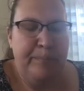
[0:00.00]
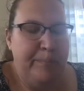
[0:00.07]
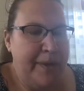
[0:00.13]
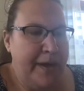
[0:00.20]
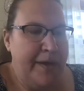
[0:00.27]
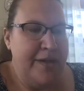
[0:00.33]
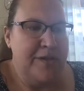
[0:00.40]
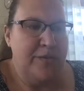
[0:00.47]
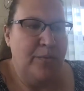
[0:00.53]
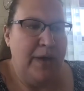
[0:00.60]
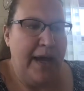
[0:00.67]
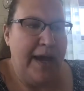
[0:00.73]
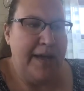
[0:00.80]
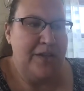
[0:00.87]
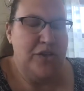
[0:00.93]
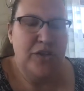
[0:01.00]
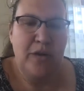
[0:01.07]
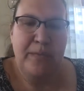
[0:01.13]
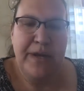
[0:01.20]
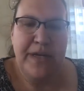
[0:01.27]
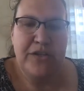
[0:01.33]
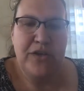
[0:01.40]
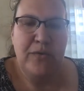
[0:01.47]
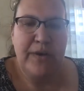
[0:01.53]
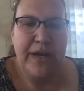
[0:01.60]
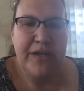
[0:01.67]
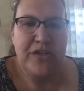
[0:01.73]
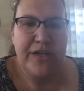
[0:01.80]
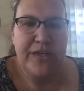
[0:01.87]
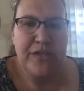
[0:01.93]
because we had so many
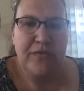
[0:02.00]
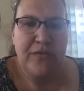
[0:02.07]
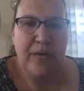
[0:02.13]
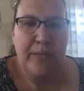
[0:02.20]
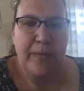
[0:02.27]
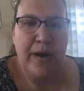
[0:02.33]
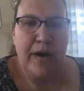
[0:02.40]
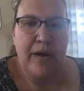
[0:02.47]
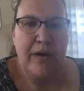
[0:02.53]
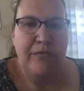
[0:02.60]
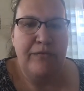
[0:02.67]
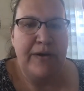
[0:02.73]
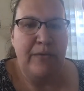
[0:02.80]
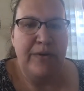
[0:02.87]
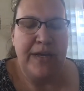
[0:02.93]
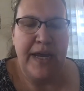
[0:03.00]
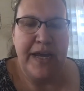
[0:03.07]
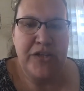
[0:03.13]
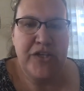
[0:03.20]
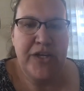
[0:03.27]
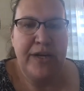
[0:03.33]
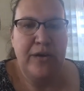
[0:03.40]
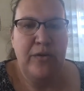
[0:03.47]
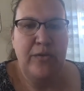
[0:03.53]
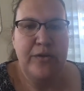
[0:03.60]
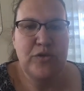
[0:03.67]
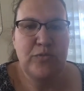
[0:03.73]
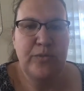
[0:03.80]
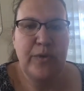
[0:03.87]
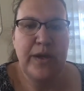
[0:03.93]
donations from our foundation, who
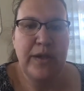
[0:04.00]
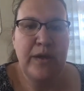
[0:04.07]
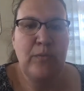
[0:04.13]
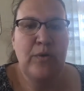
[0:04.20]
is really